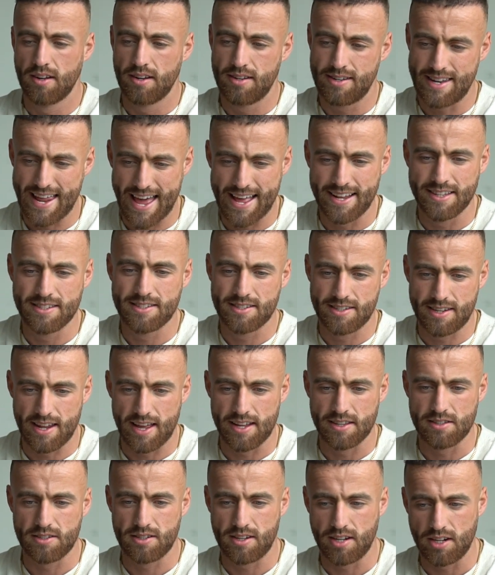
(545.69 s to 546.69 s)

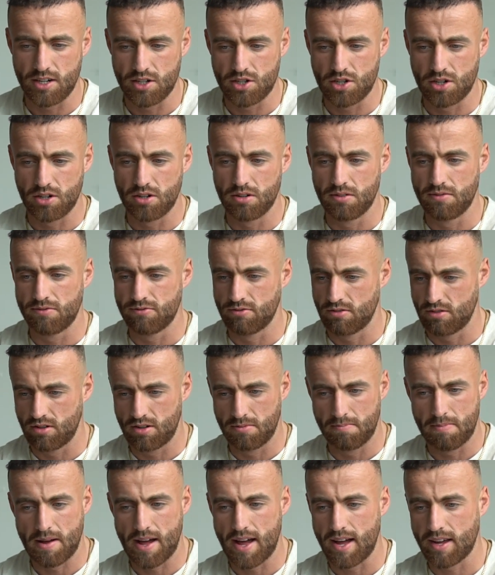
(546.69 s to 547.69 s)
tissue front to
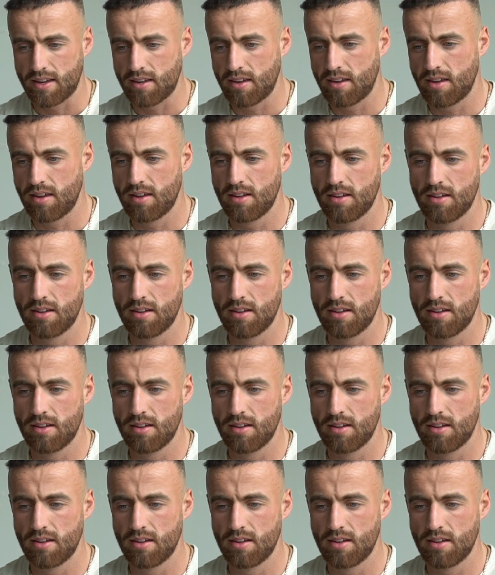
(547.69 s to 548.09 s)
back.